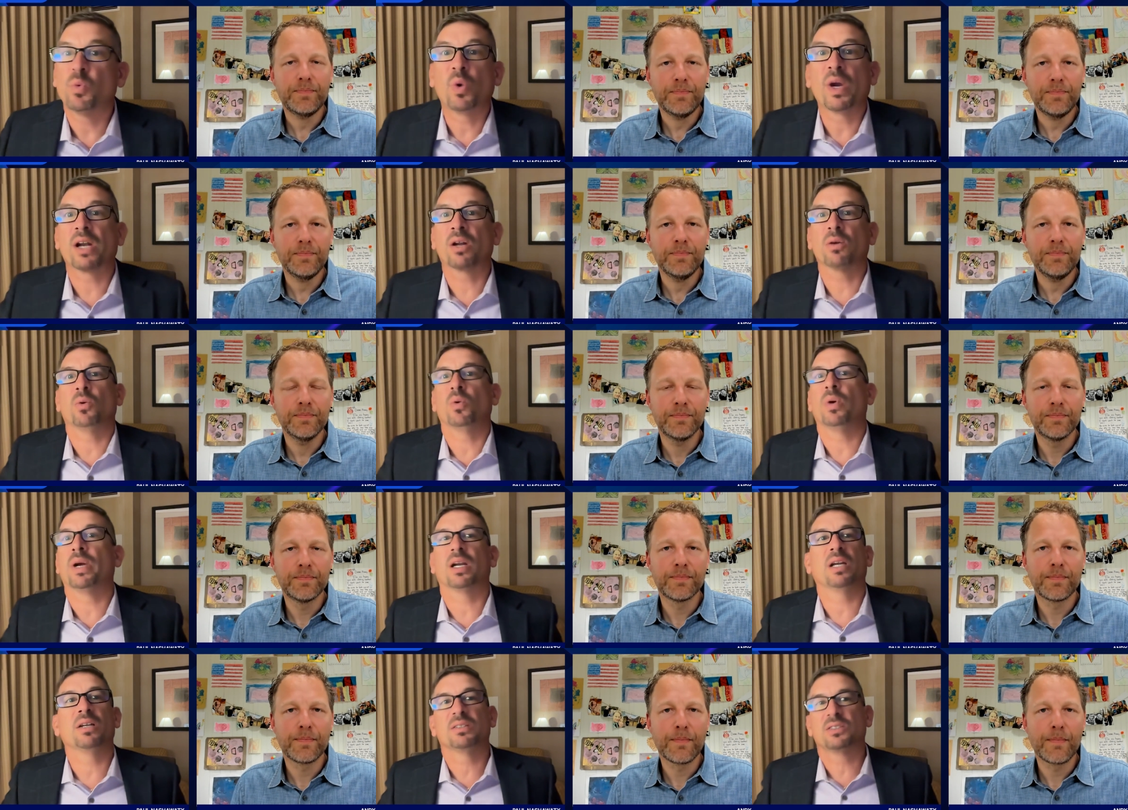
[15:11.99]
Speaker 1: where
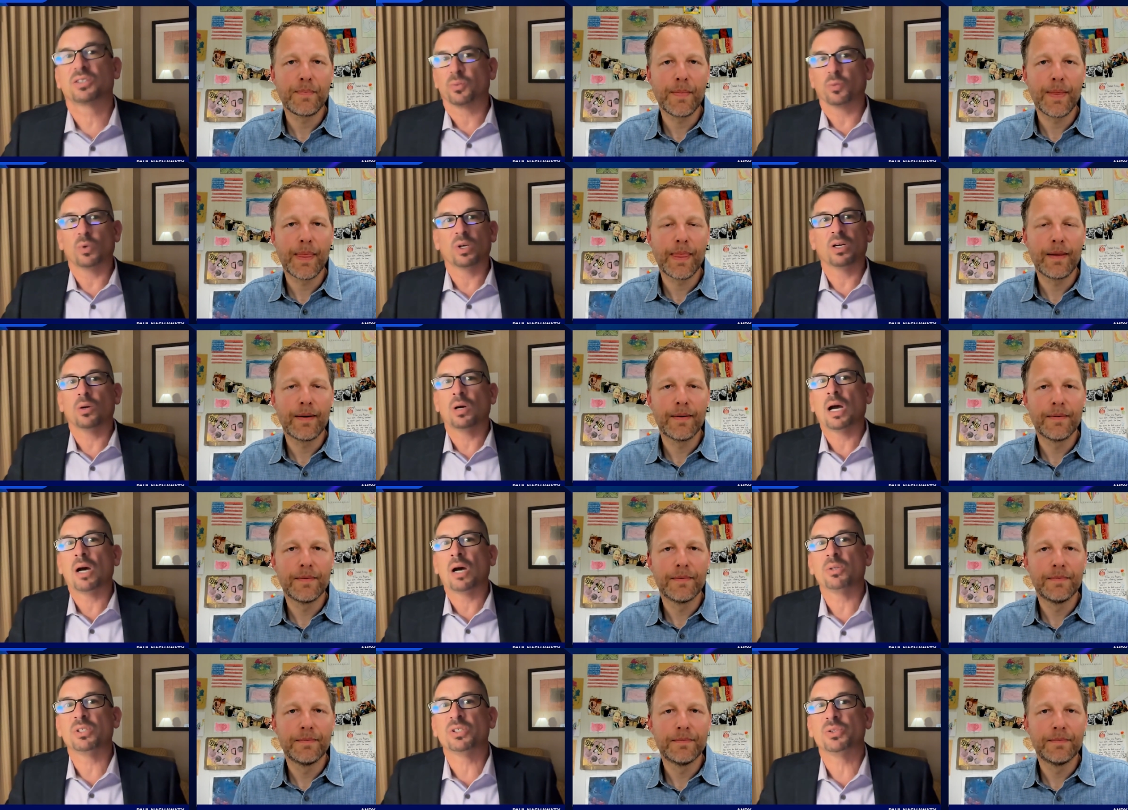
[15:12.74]
where,
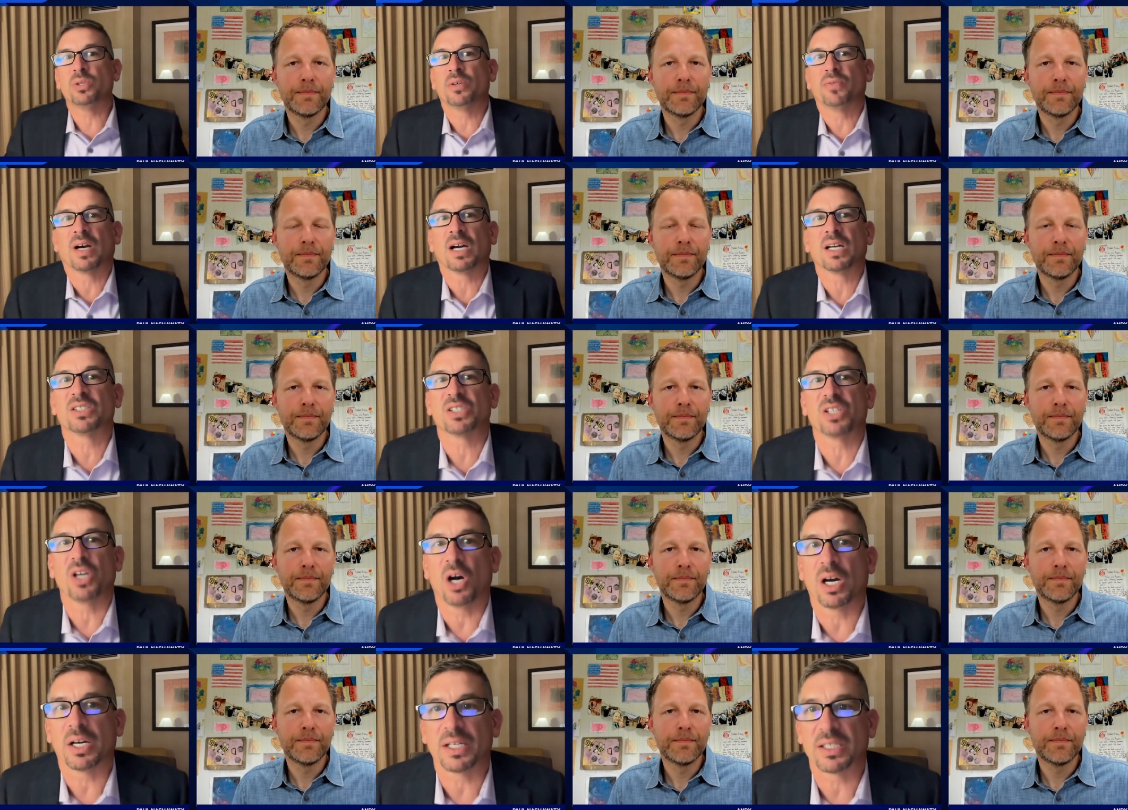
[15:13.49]
how would you advise the
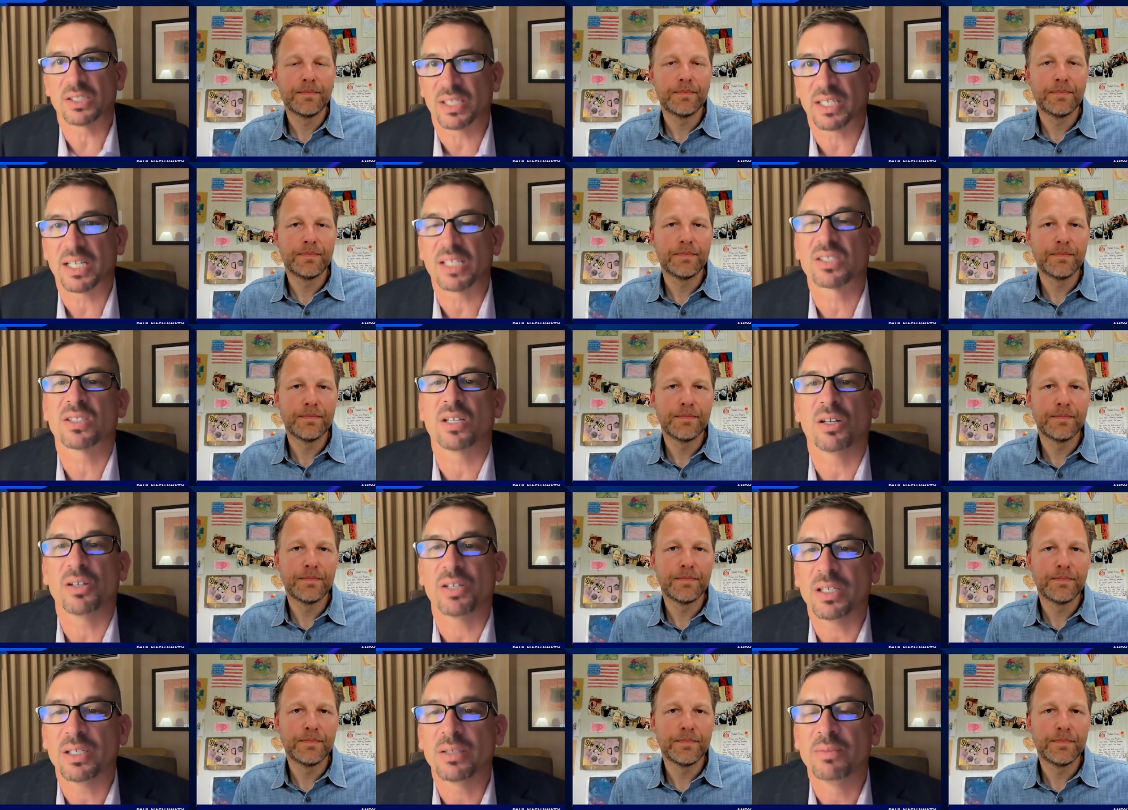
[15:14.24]
audience to get
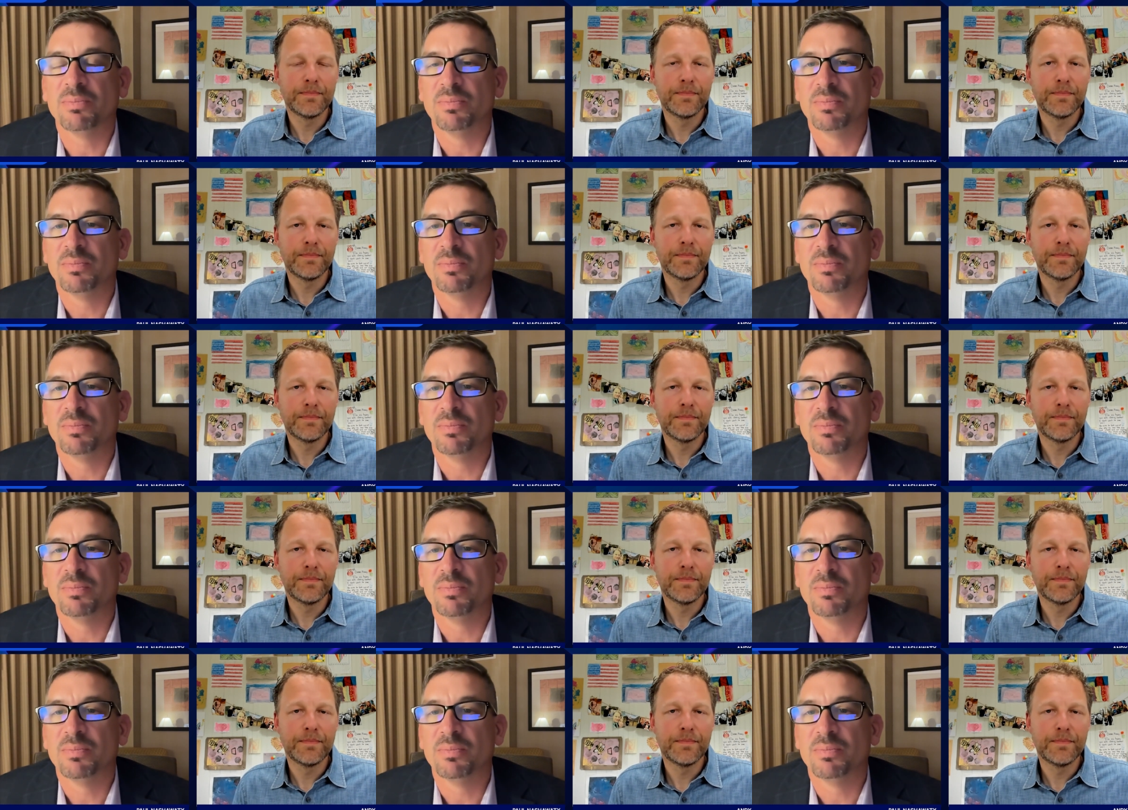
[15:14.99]
started?